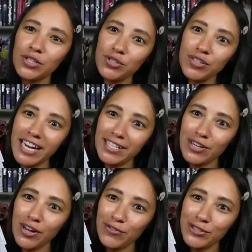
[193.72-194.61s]
in true
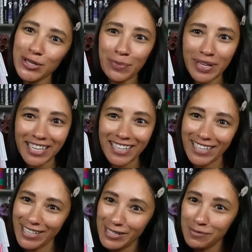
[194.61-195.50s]
nature of shopping,
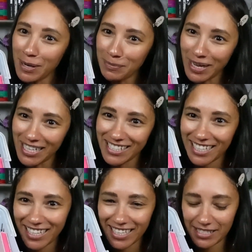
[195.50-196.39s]
here's my
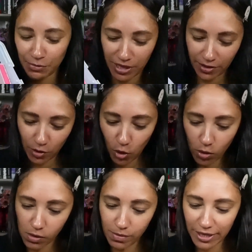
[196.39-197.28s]
basket with
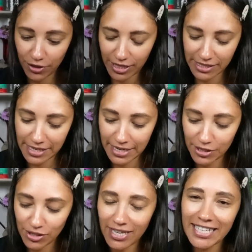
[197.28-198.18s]
all my goodies in
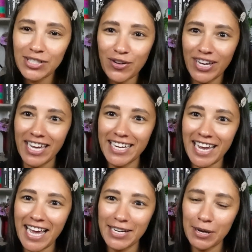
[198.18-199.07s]
it. So let's go ahead
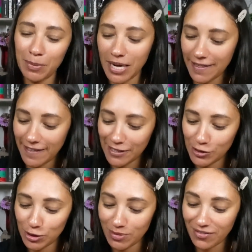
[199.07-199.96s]
and apply these
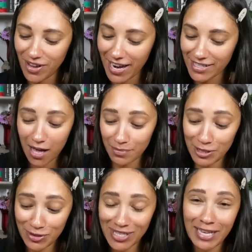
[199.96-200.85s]
to my face. I'll be
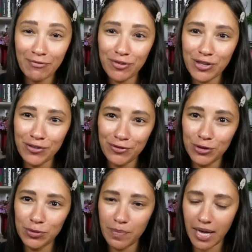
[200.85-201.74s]
using them for a
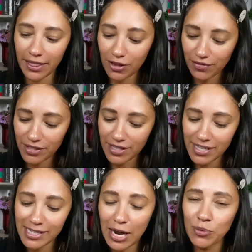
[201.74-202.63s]
full month after
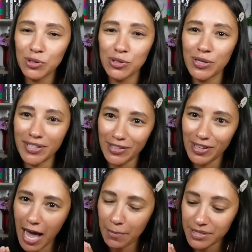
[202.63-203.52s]
this, and we'll do a
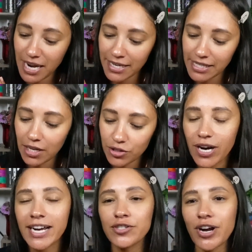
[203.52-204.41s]
little update. I'll
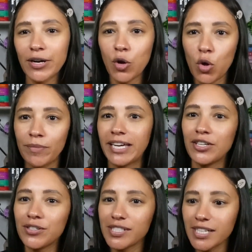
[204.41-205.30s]
try and track all my
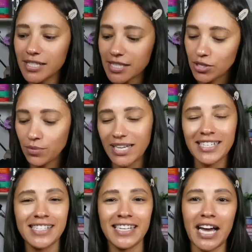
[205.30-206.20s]
uses so we
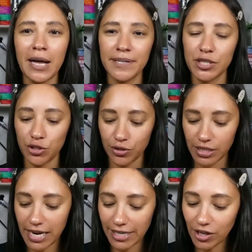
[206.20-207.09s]
can see how much use
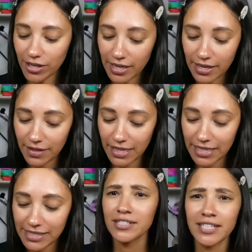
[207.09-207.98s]
I got out of
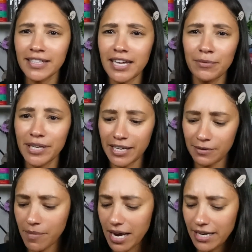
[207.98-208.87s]
these. Just like that, we
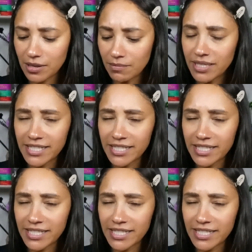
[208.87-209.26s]
can make some